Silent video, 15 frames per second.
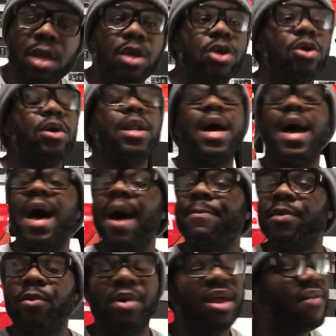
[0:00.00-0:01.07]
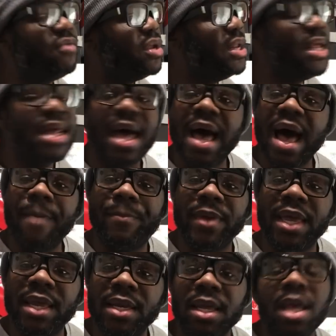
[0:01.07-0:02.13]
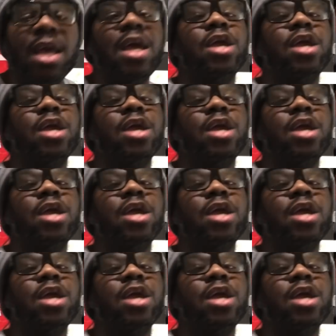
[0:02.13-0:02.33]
You're going to hop in whatever you need to hop in.